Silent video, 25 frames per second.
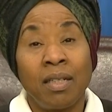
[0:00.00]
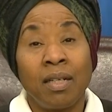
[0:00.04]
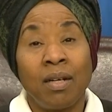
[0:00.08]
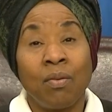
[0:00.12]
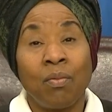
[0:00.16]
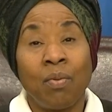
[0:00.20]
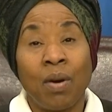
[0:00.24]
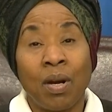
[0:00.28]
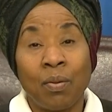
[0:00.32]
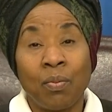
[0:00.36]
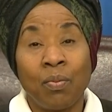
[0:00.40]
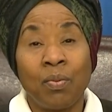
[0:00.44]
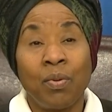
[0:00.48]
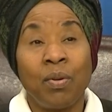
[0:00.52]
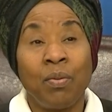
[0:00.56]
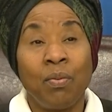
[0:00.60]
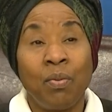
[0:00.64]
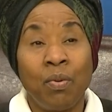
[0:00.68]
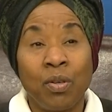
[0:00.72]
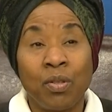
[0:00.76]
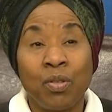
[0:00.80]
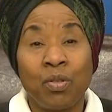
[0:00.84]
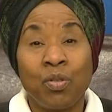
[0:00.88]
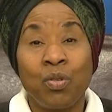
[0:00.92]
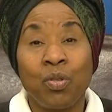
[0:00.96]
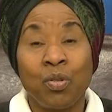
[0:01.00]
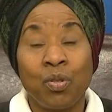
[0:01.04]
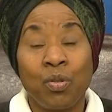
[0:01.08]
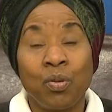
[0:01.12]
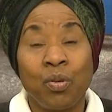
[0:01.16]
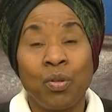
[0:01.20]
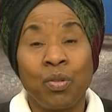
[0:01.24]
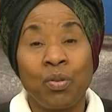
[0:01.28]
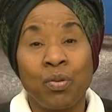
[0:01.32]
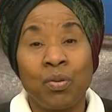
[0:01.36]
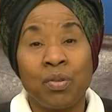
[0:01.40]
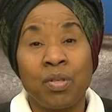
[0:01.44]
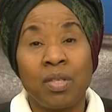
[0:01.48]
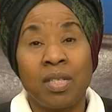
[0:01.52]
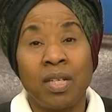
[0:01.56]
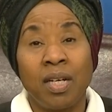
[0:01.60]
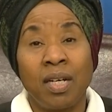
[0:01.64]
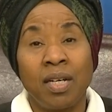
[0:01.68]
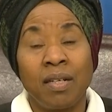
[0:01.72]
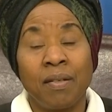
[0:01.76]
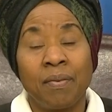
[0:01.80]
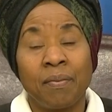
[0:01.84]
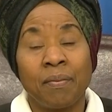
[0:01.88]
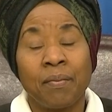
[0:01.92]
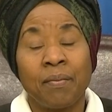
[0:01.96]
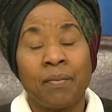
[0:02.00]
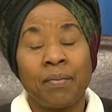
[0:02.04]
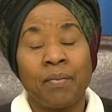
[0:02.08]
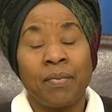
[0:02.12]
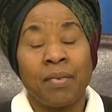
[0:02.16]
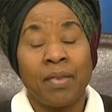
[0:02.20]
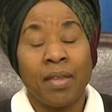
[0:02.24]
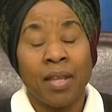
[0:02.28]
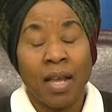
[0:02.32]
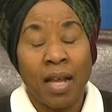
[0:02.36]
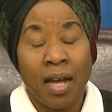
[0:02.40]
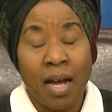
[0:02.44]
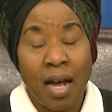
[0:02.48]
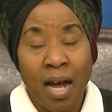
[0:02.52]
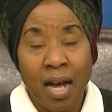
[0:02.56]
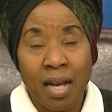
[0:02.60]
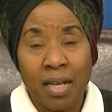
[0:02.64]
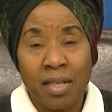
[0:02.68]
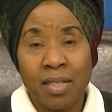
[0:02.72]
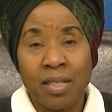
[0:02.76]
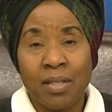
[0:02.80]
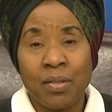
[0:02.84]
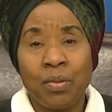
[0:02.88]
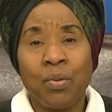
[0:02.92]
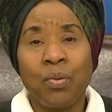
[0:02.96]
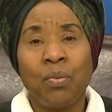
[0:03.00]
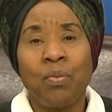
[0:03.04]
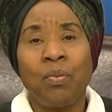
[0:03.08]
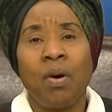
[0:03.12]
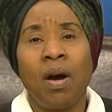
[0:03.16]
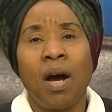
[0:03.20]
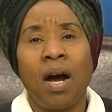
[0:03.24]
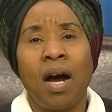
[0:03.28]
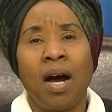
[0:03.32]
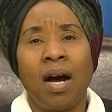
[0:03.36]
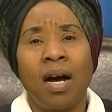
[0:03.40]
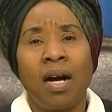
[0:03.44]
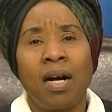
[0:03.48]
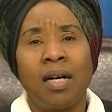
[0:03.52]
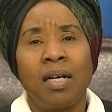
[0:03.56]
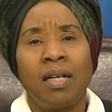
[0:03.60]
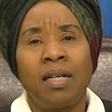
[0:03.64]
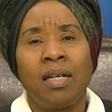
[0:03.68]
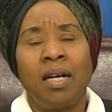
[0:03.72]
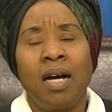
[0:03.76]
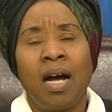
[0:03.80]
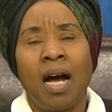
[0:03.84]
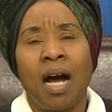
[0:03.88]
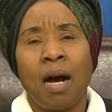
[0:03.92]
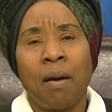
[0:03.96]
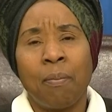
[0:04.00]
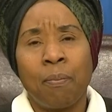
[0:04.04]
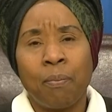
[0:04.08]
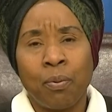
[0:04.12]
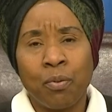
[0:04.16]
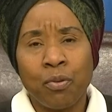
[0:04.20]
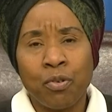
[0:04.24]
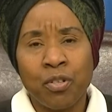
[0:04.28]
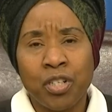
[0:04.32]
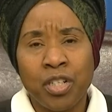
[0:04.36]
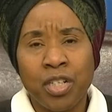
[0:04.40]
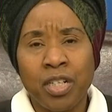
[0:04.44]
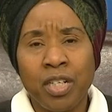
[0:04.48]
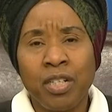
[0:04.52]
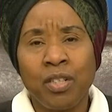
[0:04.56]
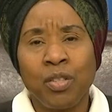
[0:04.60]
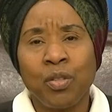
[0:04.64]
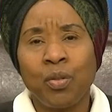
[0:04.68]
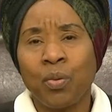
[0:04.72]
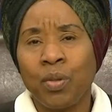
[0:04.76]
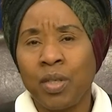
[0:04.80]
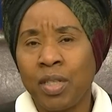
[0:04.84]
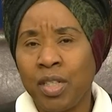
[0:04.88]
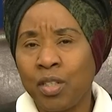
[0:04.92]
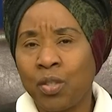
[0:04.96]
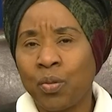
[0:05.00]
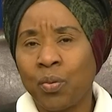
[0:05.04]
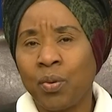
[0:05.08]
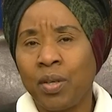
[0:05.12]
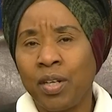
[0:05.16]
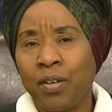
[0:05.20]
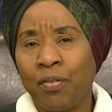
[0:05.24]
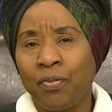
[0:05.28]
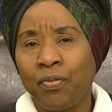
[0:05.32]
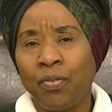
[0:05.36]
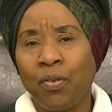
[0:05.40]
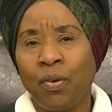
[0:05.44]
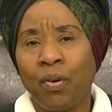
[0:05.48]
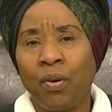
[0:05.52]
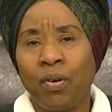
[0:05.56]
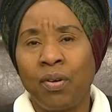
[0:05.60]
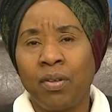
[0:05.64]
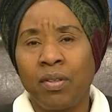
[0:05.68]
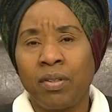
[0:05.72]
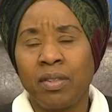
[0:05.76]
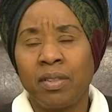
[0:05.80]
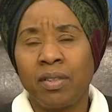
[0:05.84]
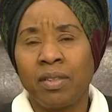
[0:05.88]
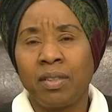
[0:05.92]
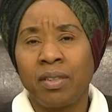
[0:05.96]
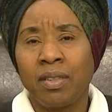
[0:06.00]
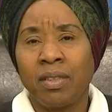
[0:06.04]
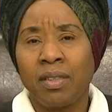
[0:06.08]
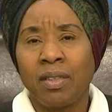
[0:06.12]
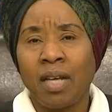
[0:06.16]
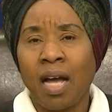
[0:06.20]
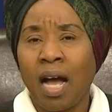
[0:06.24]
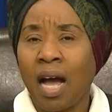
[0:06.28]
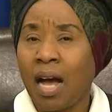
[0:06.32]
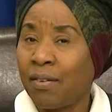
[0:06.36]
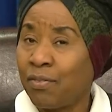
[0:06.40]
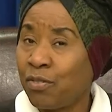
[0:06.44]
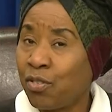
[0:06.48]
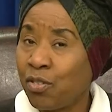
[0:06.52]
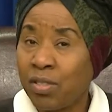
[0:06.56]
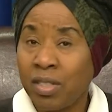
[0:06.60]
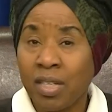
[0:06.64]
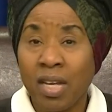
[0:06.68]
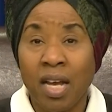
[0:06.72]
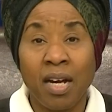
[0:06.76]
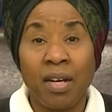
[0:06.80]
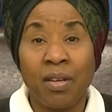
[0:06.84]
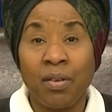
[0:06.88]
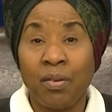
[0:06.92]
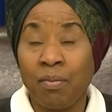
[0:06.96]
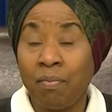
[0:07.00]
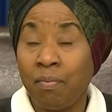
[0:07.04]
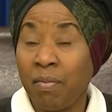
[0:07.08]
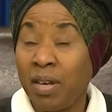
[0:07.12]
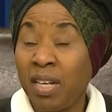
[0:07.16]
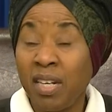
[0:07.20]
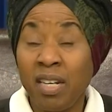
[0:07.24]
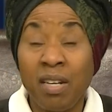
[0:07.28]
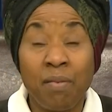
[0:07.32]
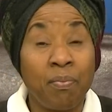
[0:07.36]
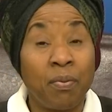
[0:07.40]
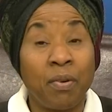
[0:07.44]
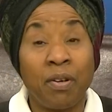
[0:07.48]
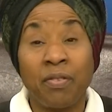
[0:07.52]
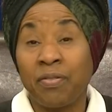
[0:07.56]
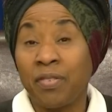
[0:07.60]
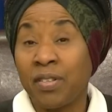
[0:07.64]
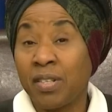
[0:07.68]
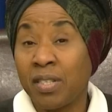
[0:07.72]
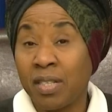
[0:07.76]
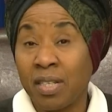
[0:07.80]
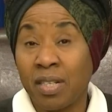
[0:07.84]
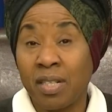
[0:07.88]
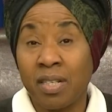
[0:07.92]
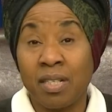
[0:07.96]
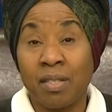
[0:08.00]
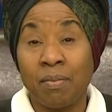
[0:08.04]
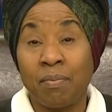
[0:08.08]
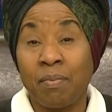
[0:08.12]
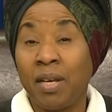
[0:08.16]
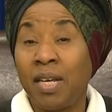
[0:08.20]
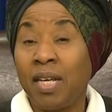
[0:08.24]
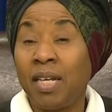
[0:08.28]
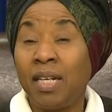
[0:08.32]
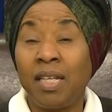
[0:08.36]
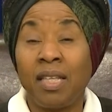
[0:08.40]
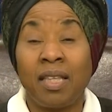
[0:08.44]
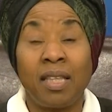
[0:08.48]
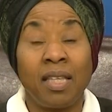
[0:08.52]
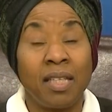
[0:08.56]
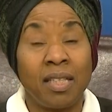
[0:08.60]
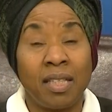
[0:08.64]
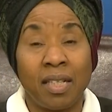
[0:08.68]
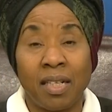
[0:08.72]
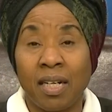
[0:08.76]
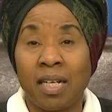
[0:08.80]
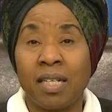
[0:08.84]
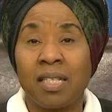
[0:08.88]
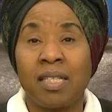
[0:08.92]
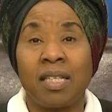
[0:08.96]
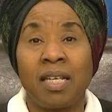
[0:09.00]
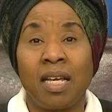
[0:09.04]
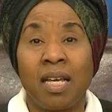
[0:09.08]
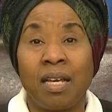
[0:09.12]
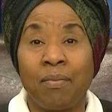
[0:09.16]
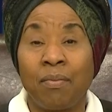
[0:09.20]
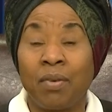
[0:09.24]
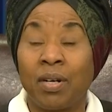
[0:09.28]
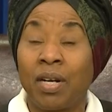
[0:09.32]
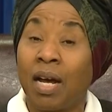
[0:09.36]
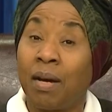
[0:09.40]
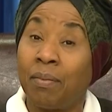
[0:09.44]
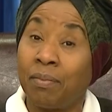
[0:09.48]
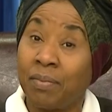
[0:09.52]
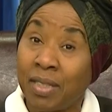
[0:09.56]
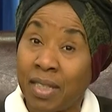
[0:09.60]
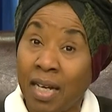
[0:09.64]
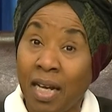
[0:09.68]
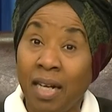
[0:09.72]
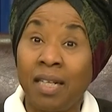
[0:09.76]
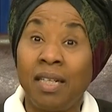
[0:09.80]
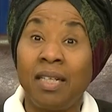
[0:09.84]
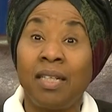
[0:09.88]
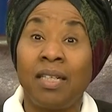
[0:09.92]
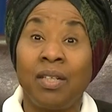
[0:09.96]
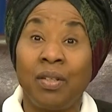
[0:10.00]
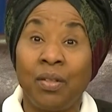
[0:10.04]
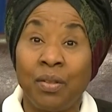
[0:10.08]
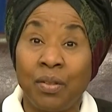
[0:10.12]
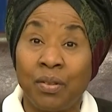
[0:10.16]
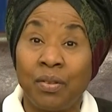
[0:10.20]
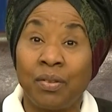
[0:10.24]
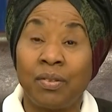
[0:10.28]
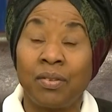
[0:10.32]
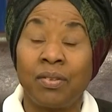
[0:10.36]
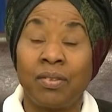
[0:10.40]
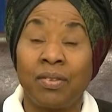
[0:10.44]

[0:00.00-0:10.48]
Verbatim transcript: What we want you to understand, as you are approaching twenty twenty-four, I have to tell you many prophecies, many things that are saying, but I'm telling you,